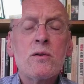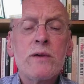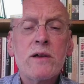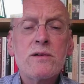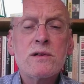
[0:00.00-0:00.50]

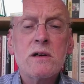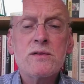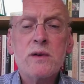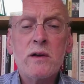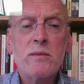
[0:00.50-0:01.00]
you'll find
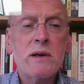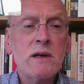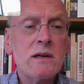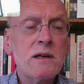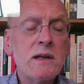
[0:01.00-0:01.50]
yourself
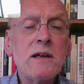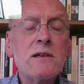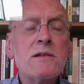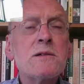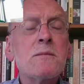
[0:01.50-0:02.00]
surrounded by young
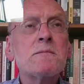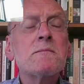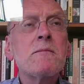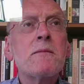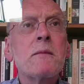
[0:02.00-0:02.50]

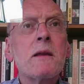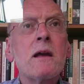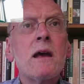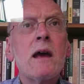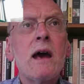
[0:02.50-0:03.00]
Canadians.
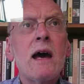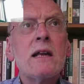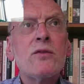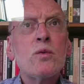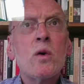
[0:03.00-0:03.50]

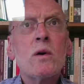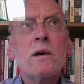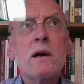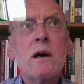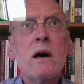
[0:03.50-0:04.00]
And if you
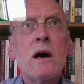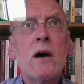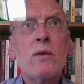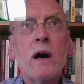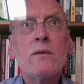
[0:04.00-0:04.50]
walk
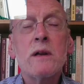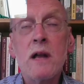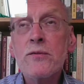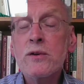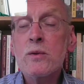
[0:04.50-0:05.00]

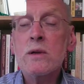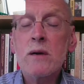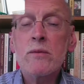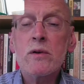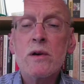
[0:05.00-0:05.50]
around enough,
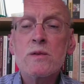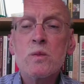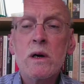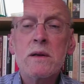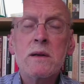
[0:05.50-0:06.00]
you will come
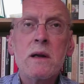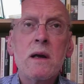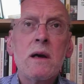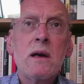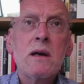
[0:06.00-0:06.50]
across
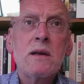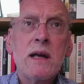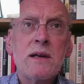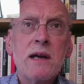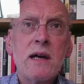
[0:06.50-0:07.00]
one
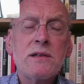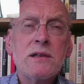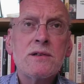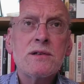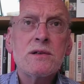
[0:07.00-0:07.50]

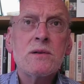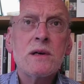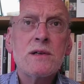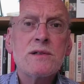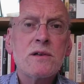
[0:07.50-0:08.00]
dedicated
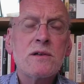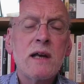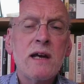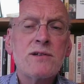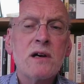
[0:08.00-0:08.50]
to a
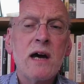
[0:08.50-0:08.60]
certain